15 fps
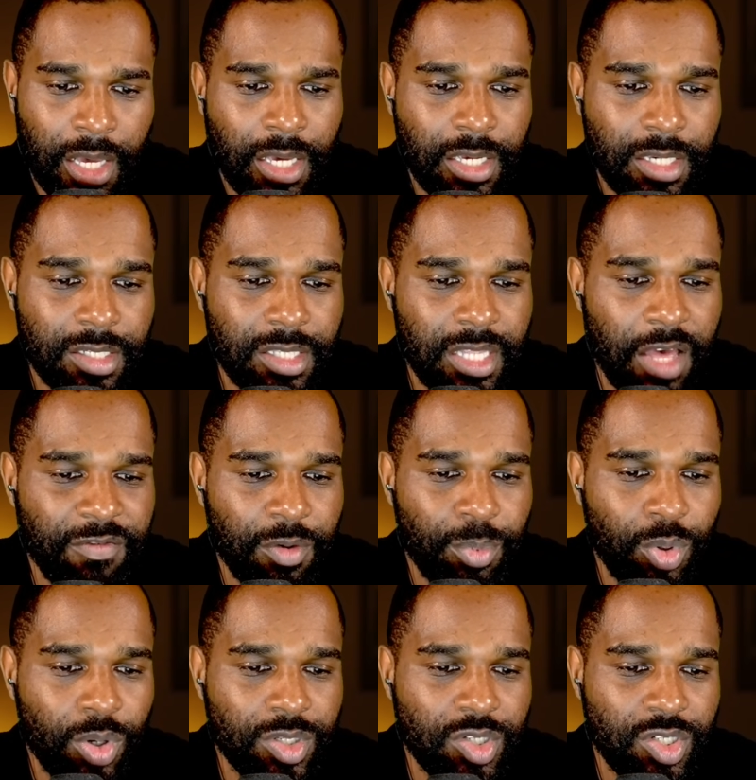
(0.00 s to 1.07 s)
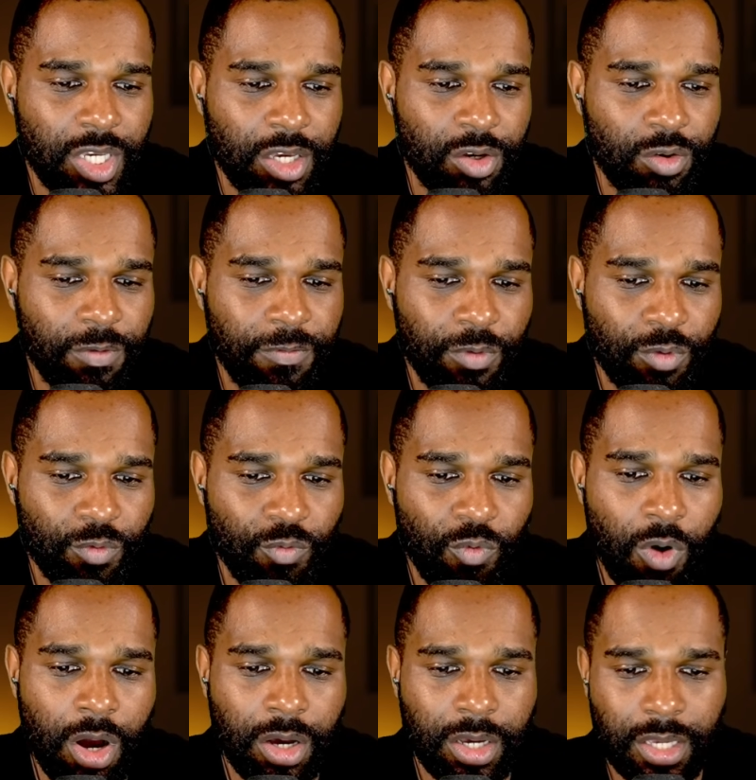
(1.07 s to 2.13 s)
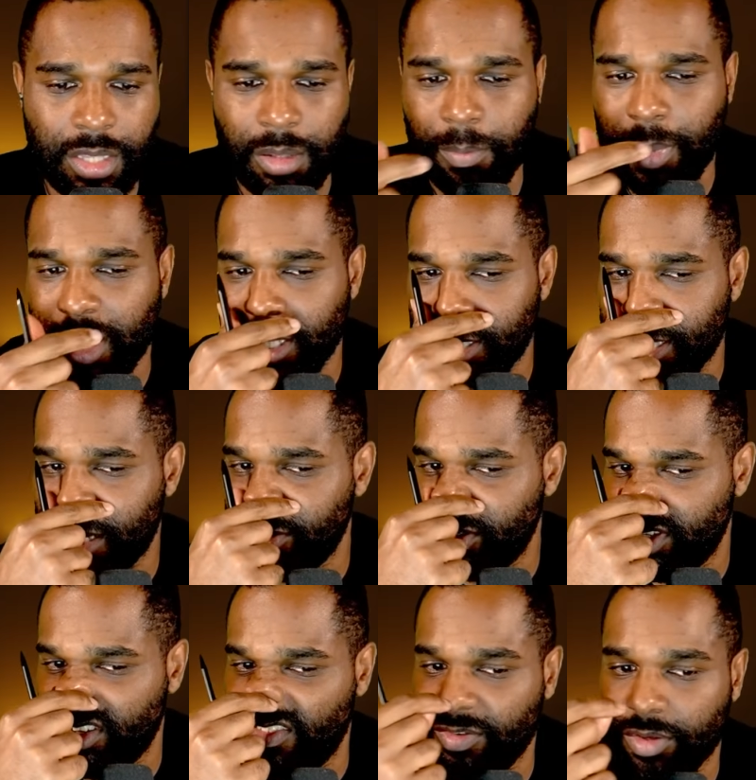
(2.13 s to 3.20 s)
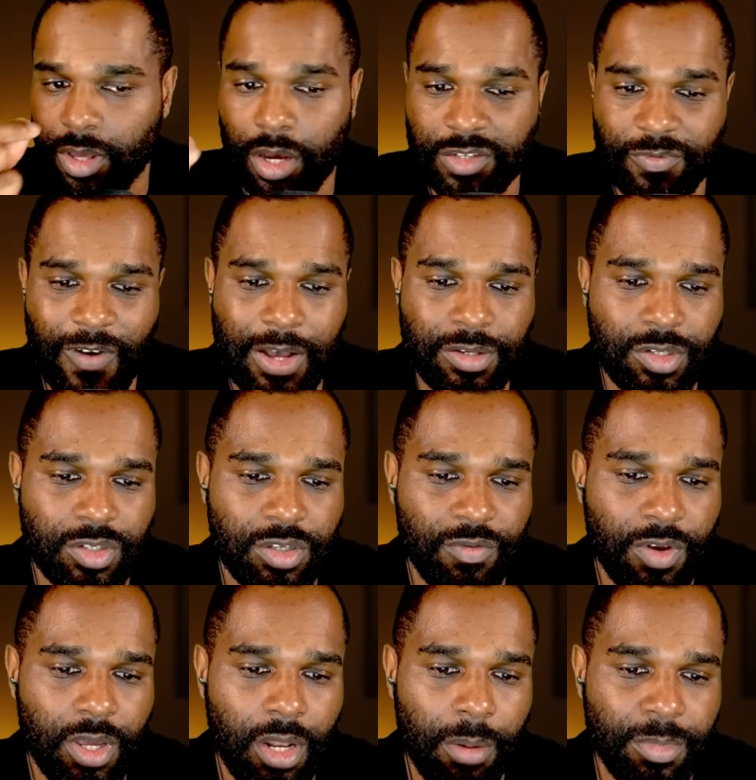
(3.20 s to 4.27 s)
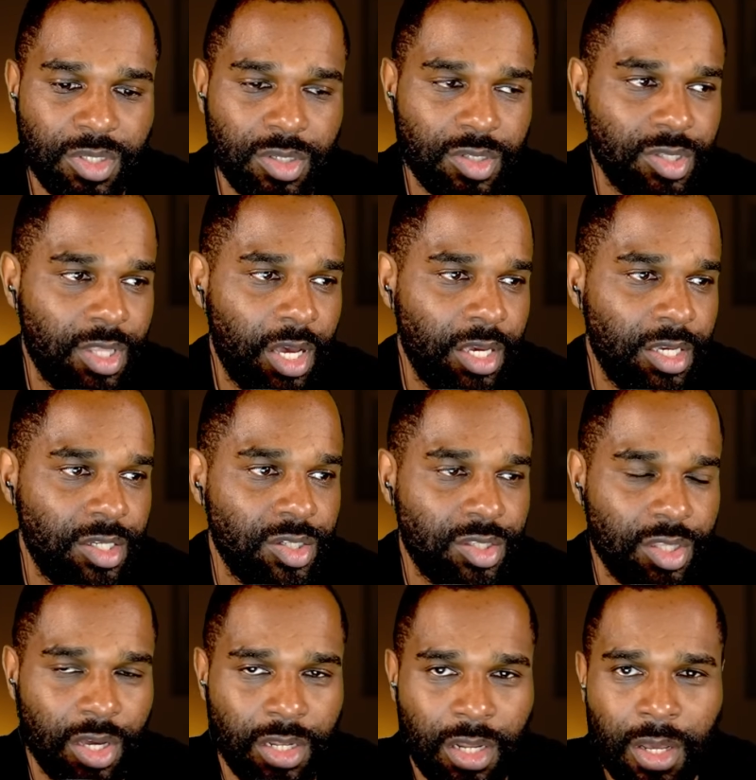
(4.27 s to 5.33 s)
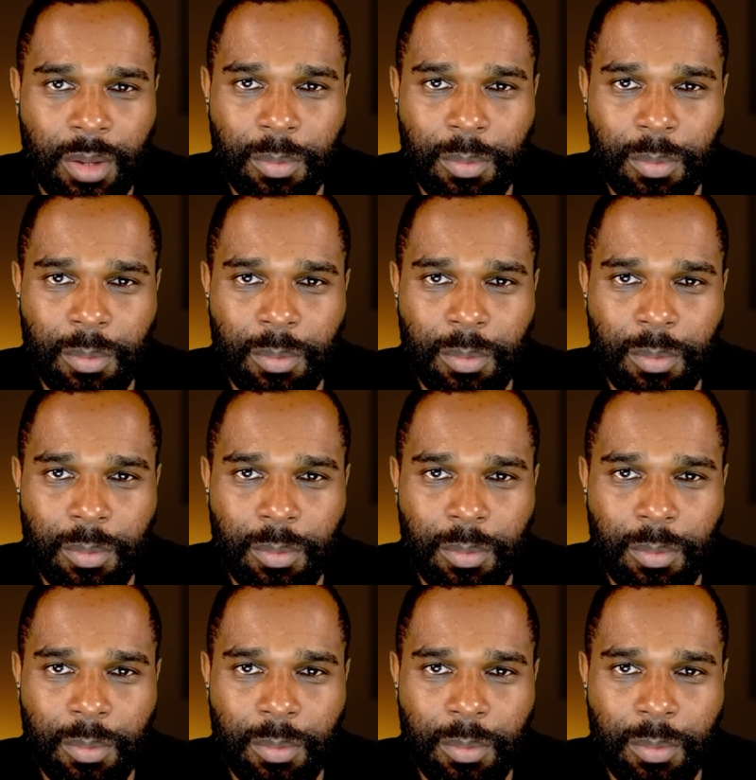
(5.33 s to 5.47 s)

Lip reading: He's never put a single foot wrong in the many thousands of kilometres that he's done,